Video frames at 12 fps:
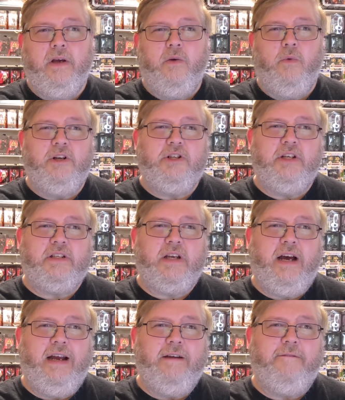which has
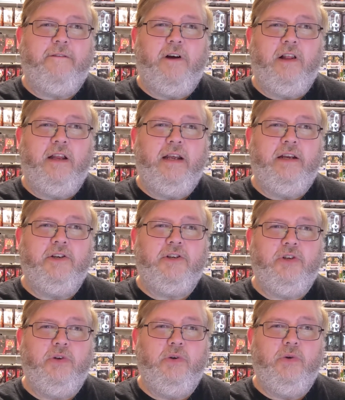kind of fallen
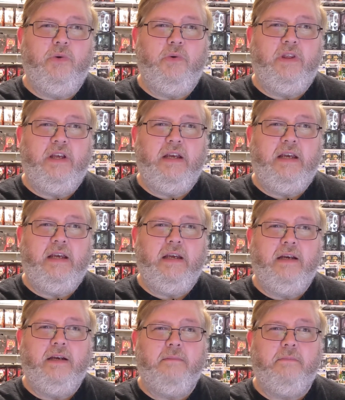into the
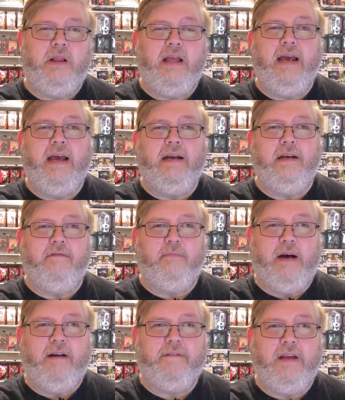plan of
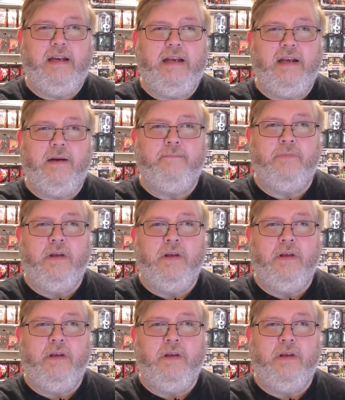Moff Gideon.